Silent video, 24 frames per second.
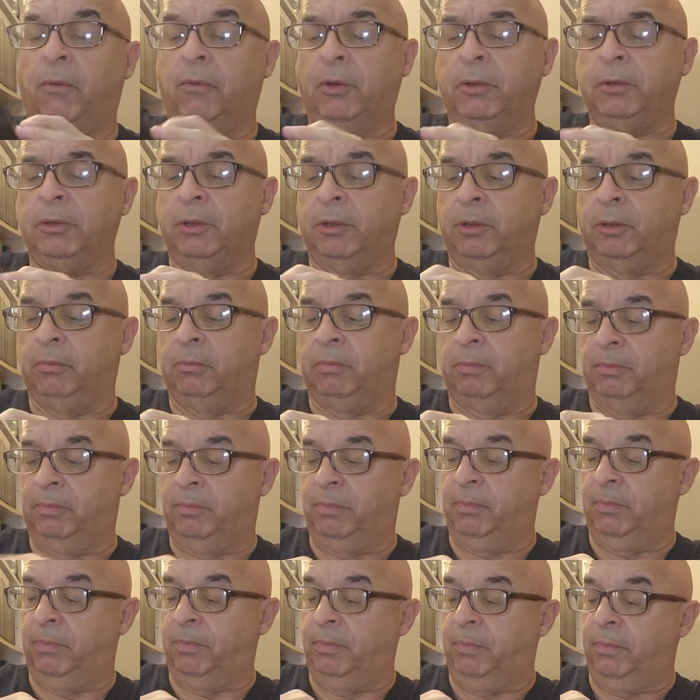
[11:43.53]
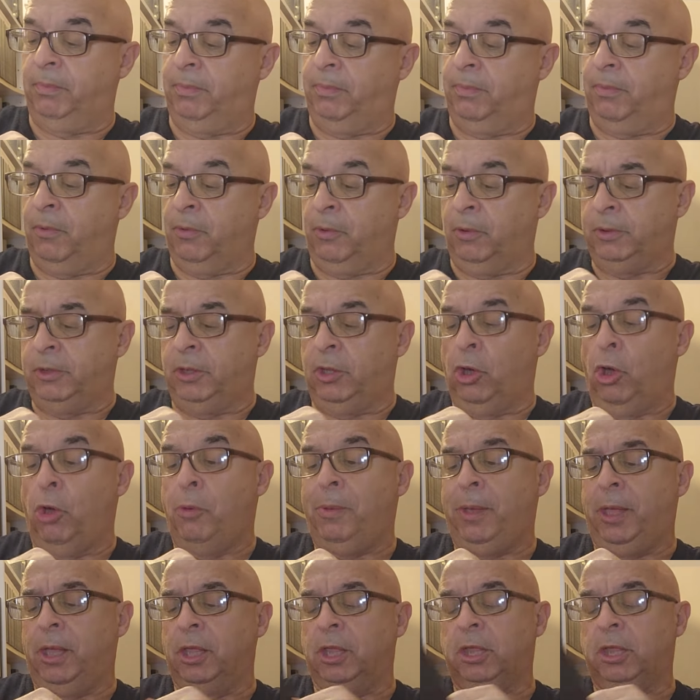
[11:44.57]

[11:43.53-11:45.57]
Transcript: I've got the obi